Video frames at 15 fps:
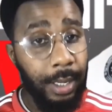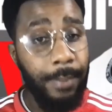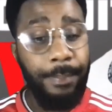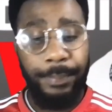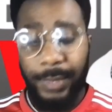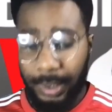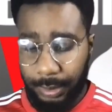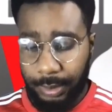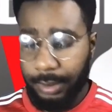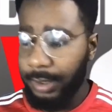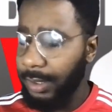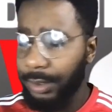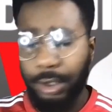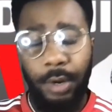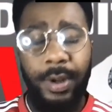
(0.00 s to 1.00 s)
um, the
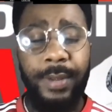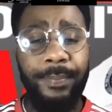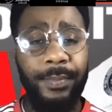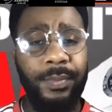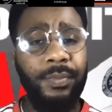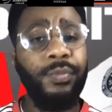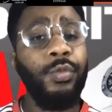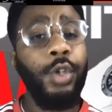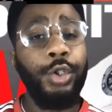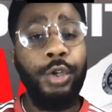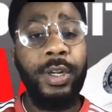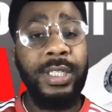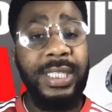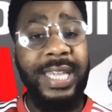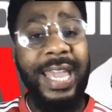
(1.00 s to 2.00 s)
sorry,
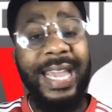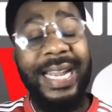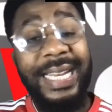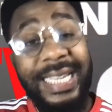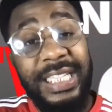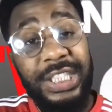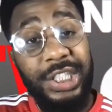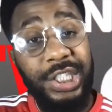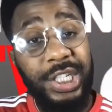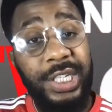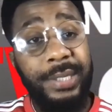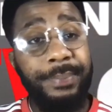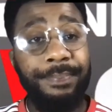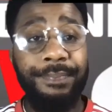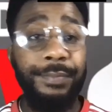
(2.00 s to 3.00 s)
struggling to get a clean
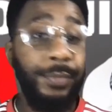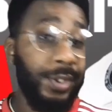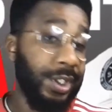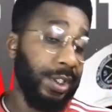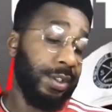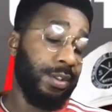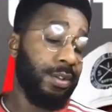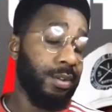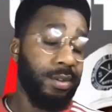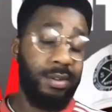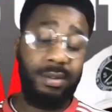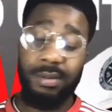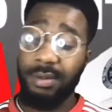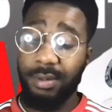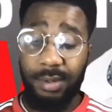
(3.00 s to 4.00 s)
sheet, which
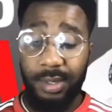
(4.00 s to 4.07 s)
is